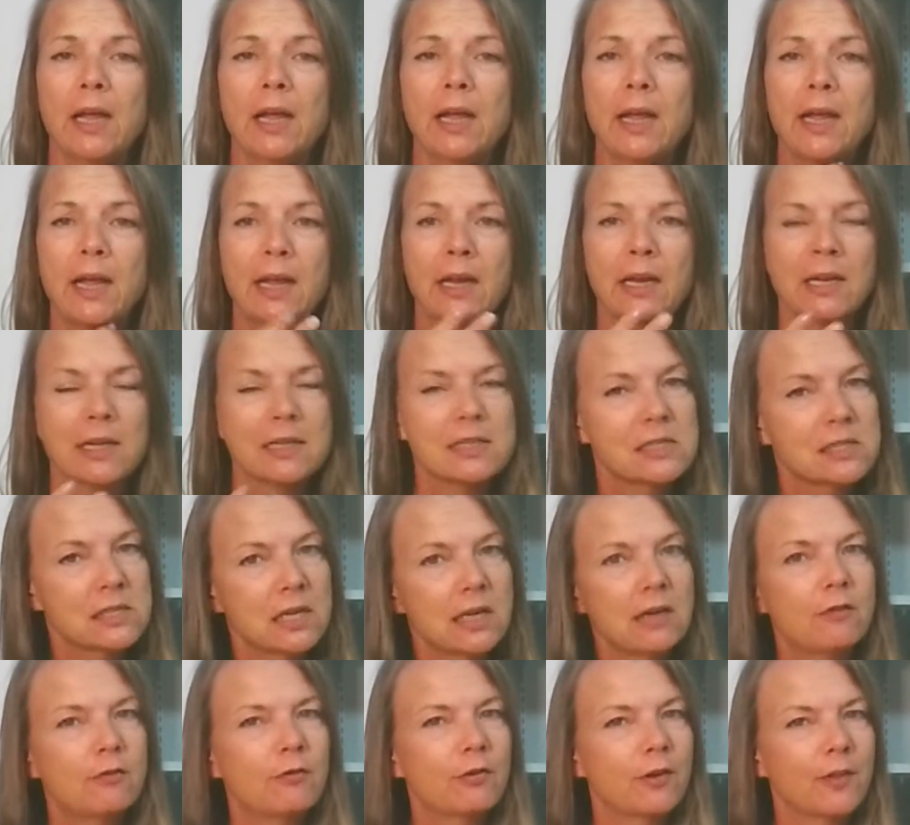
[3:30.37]
and
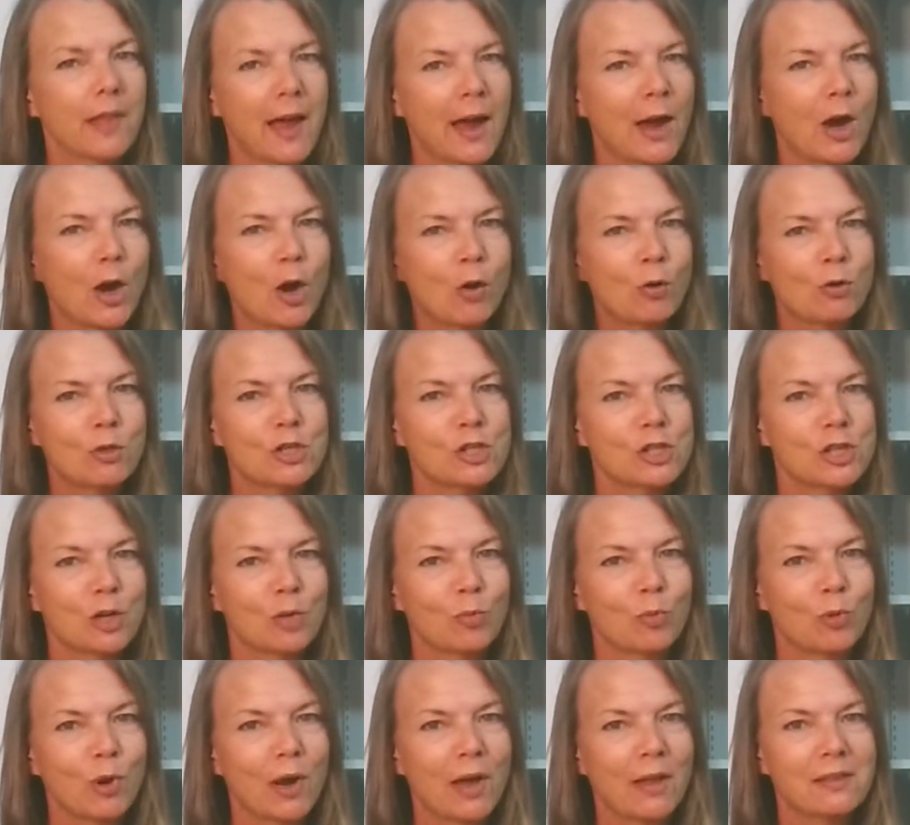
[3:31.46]
listening for that ocean
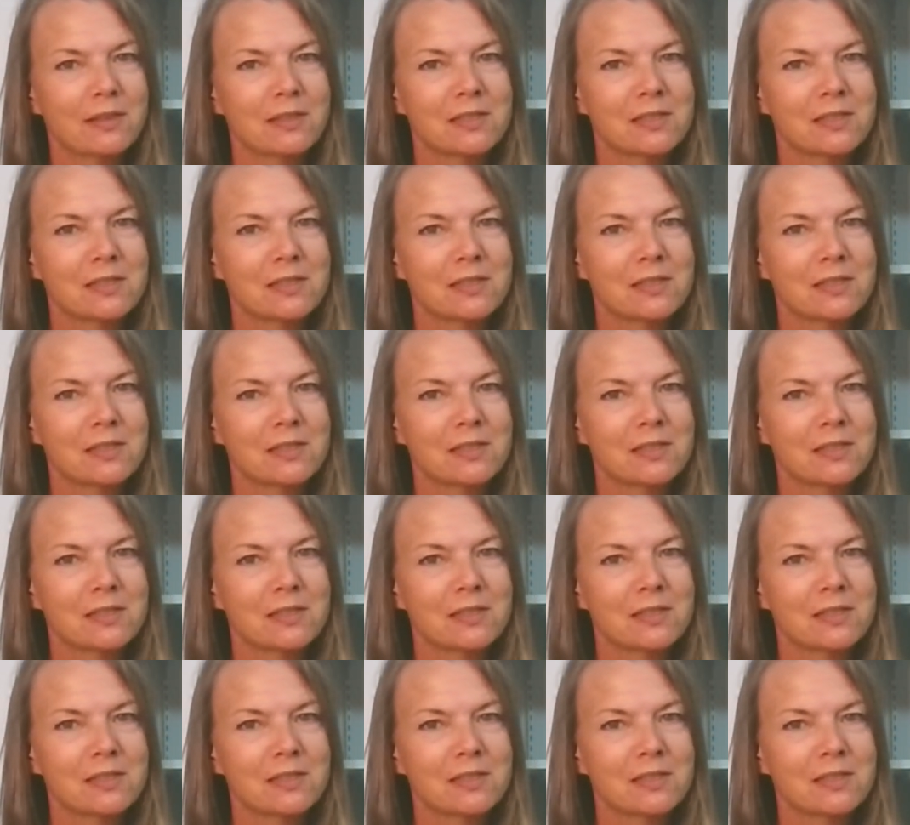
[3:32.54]
breath